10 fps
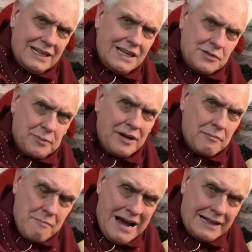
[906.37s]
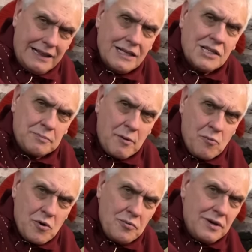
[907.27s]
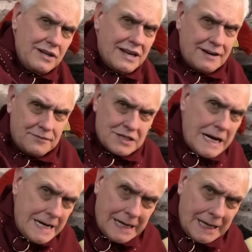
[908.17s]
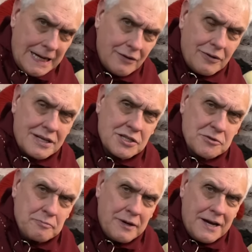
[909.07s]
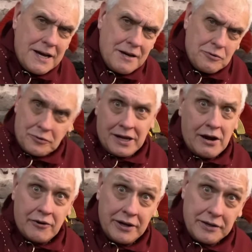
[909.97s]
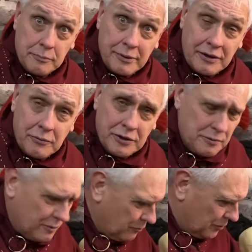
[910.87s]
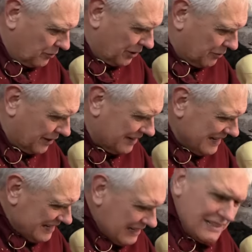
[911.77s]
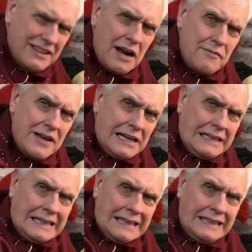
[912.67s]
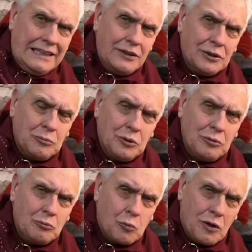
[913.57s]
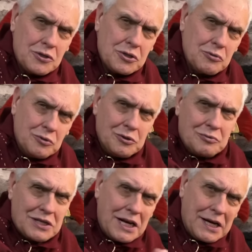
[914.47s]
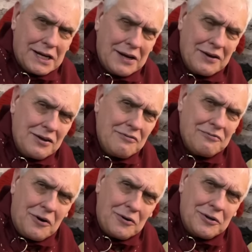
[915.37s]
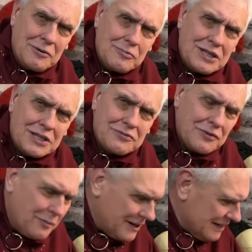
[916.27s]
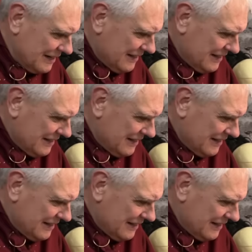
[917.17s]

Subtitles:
He's been in battle, he's been wounded, they've taken out the spearhead or the arrowhead, depending what you've been wounded with. They've then cleaned the wound, washed the wound, taken out any foreign objects from it.